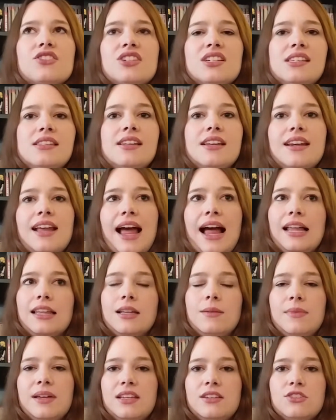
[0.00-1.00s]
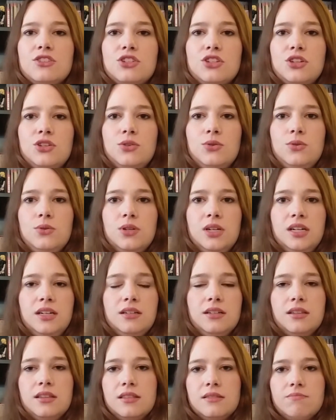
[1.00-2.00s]
just an element to
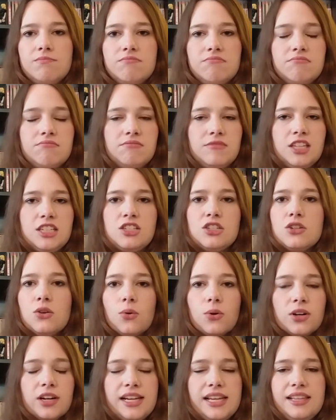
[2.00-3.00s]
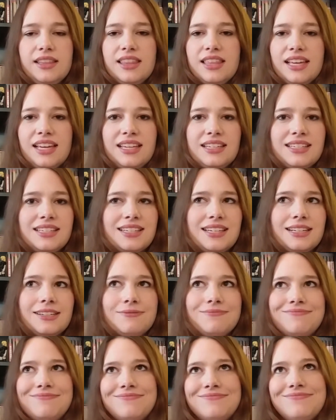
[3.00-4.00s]
the story that
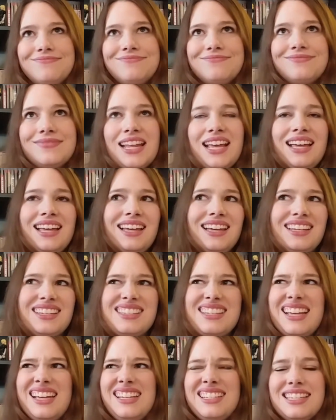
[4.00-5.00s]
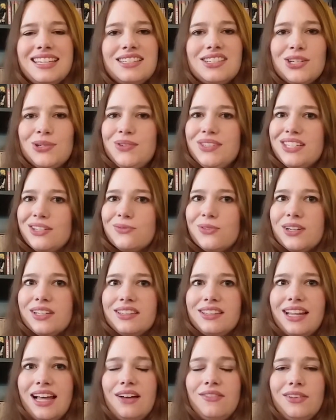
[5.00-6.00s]
takes it to a different
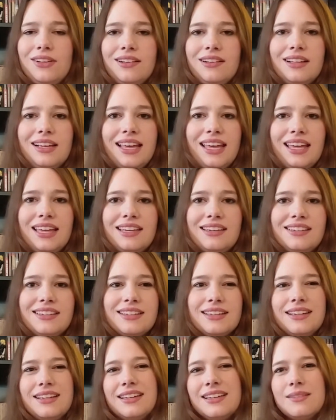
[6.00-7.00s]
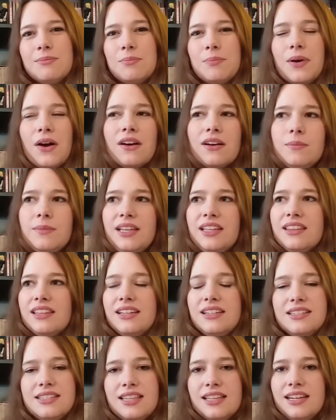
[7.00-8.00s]
level, and part of me
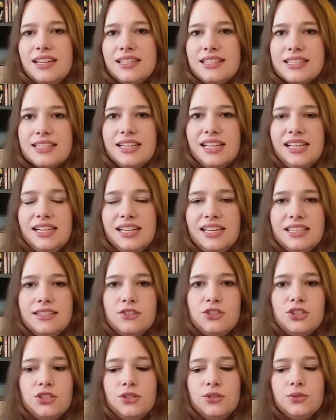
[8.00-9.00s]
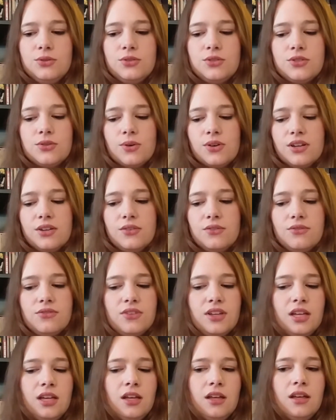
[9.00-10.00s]
thinks that it's needed to sort of
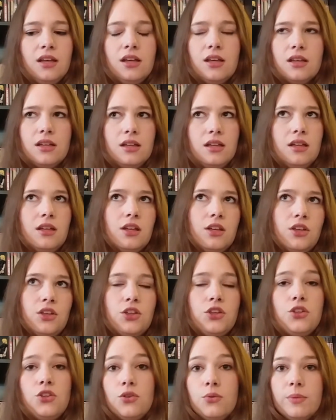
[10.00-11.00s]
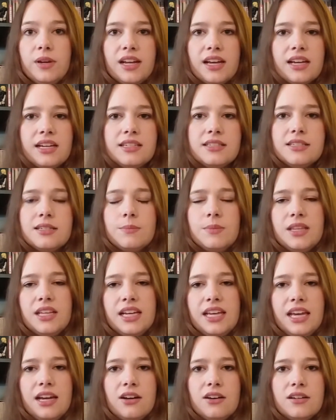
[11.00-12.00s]
humanize some of the
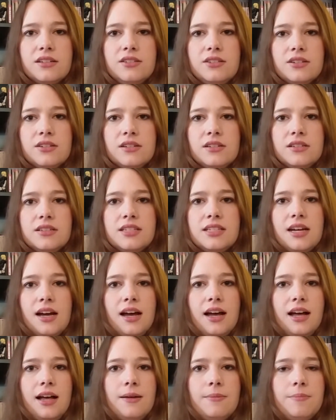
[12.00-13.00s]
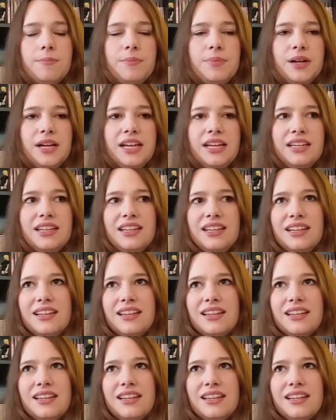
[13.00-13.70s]
characters, but